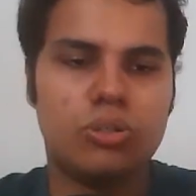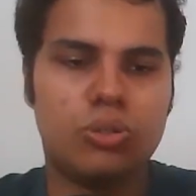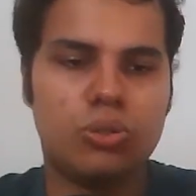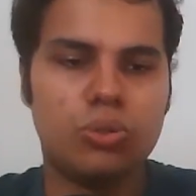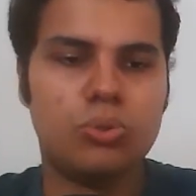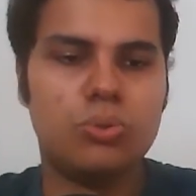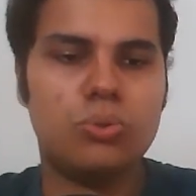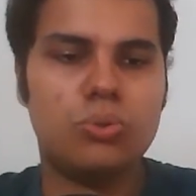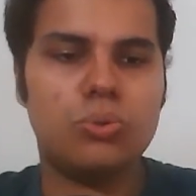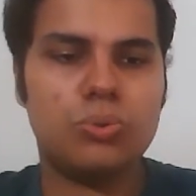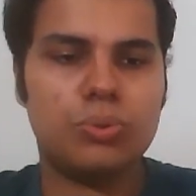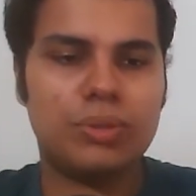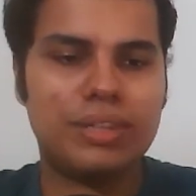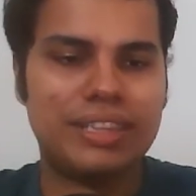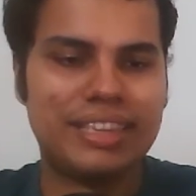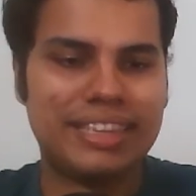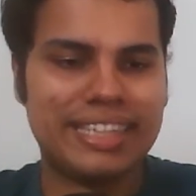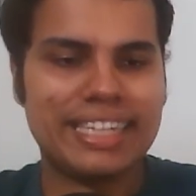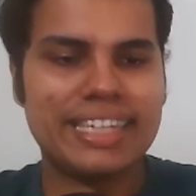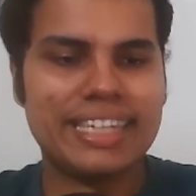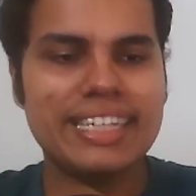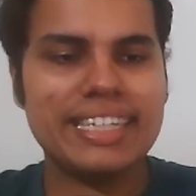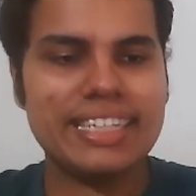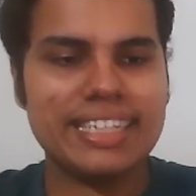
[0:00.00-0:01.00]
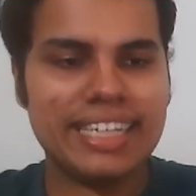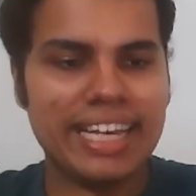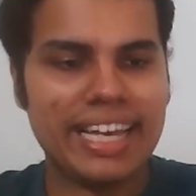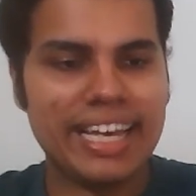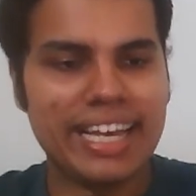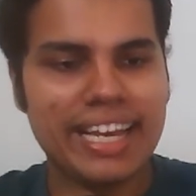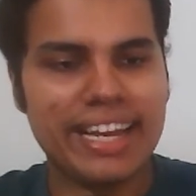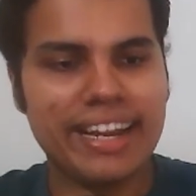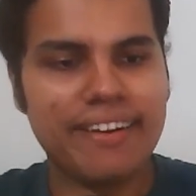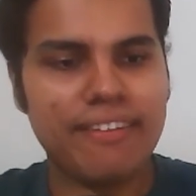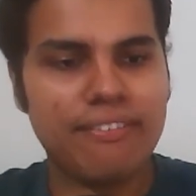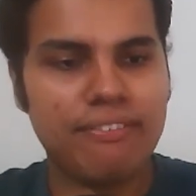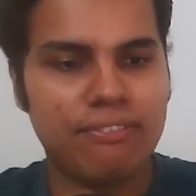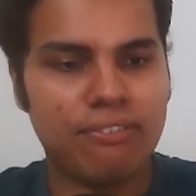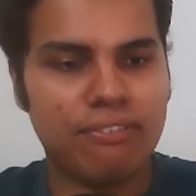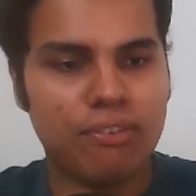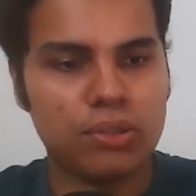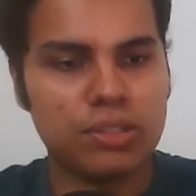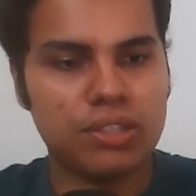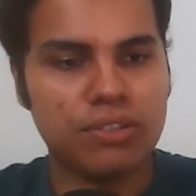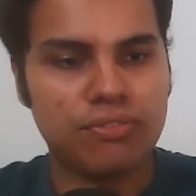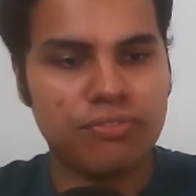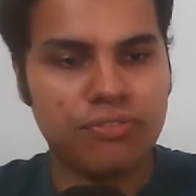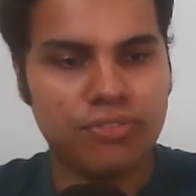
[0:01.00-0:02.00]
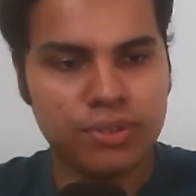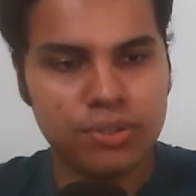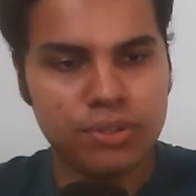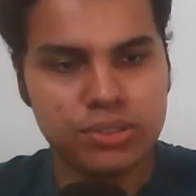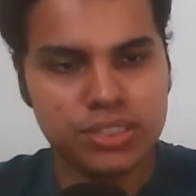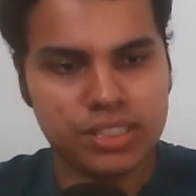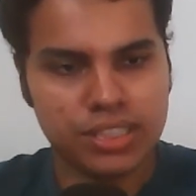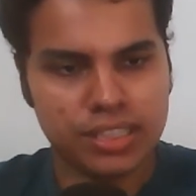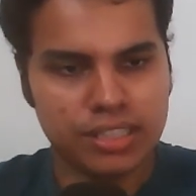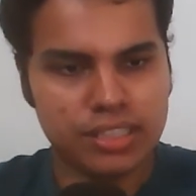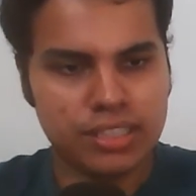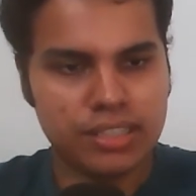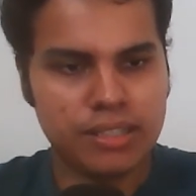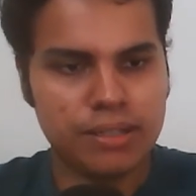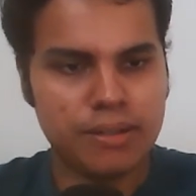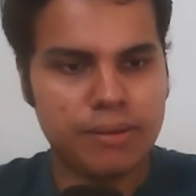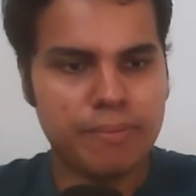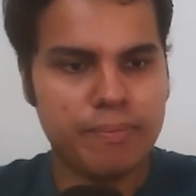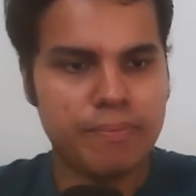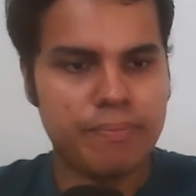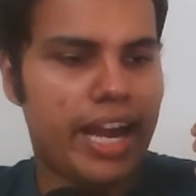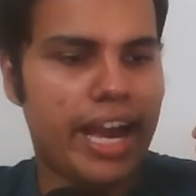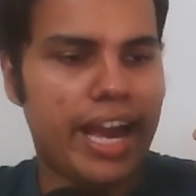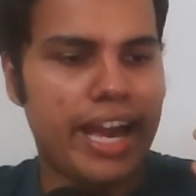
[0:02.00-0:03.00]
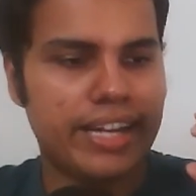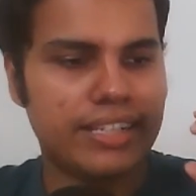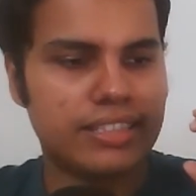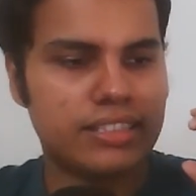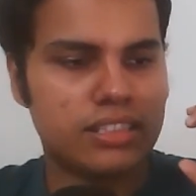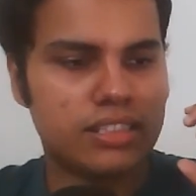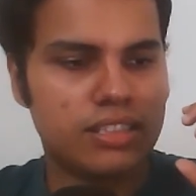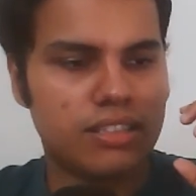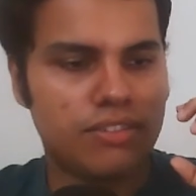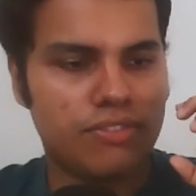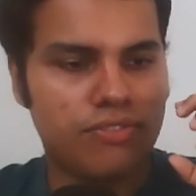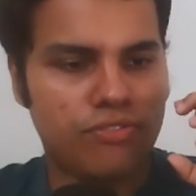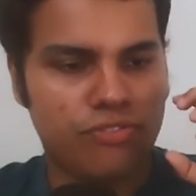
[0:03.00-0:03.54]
to think ahead for the future and